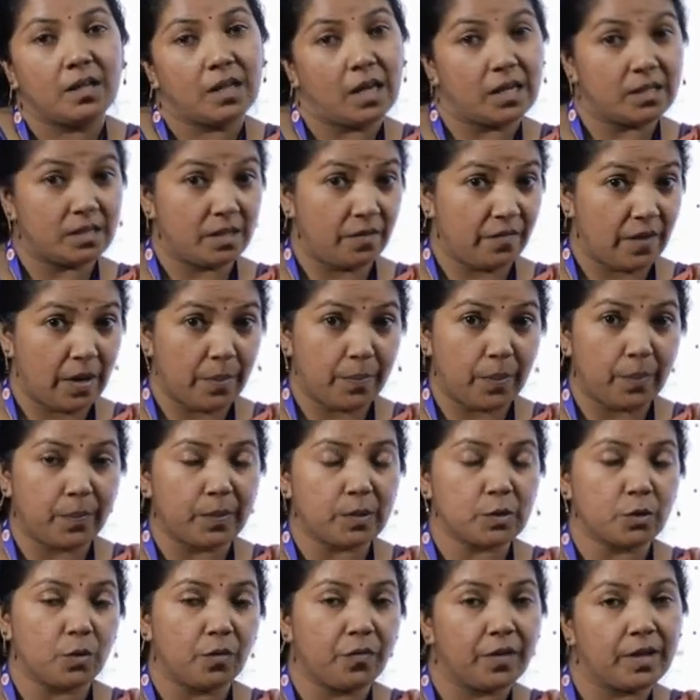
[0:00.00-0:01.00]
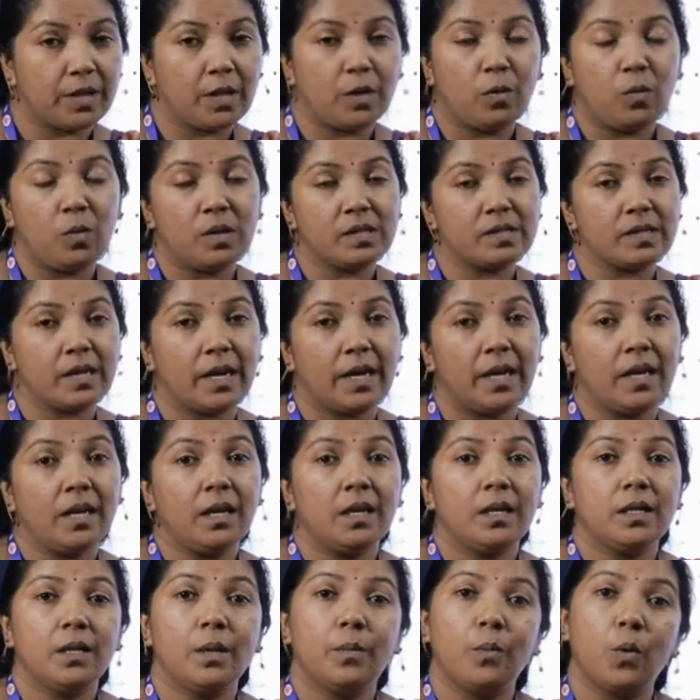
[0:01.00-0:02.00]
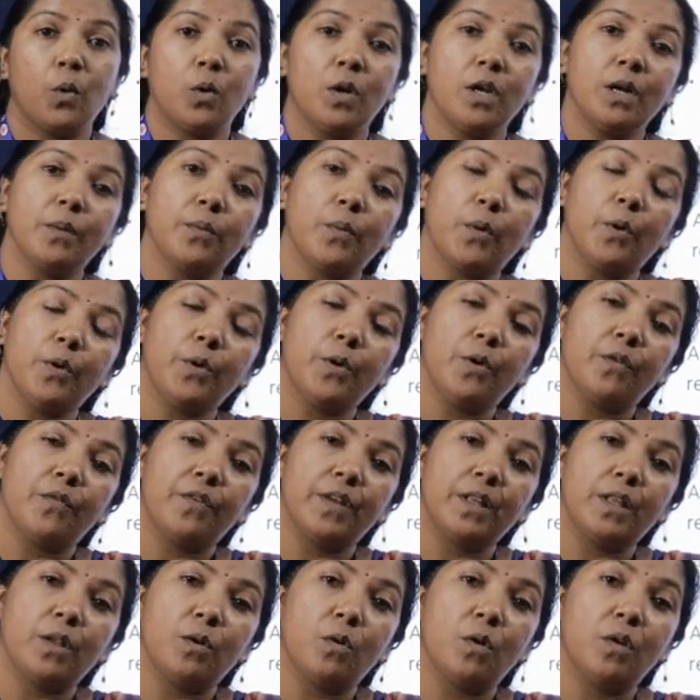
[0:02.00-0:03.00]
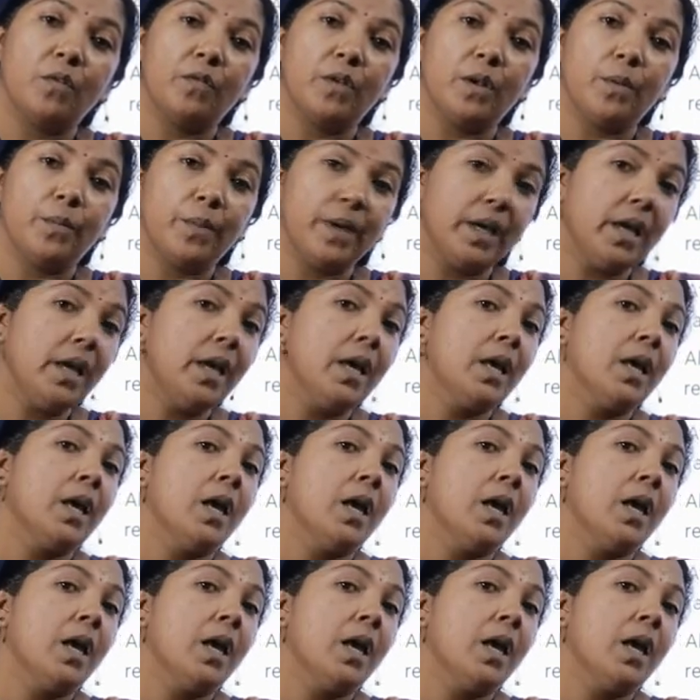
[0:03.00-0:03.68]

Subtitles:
as the vapor pressure of ethanol is higher, the boiling point of ethanol will be